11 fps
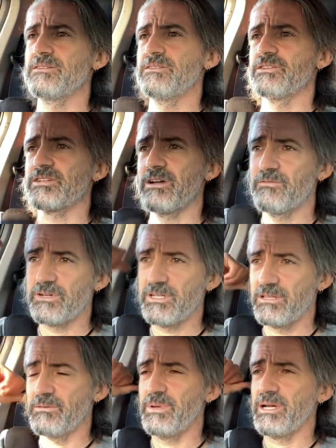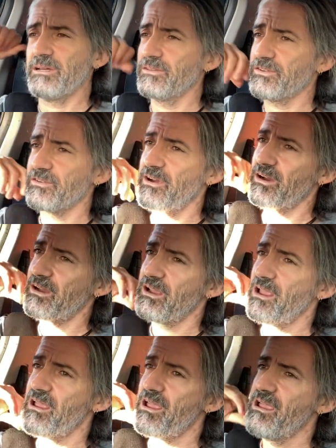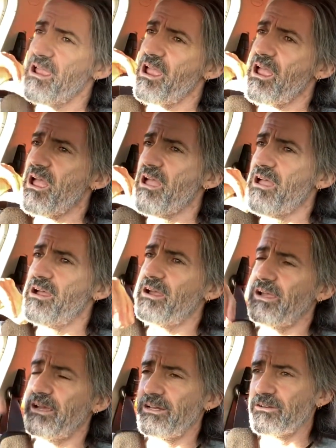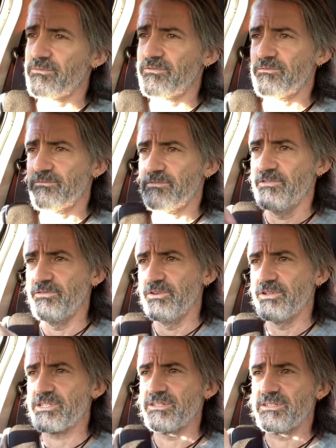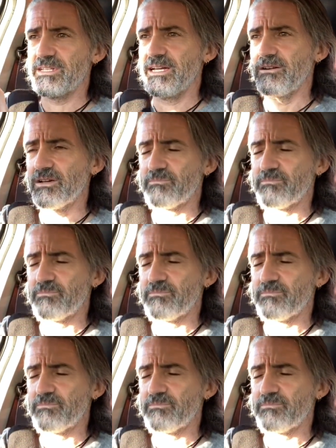shoveled into the back of the truck, and reversed it down. I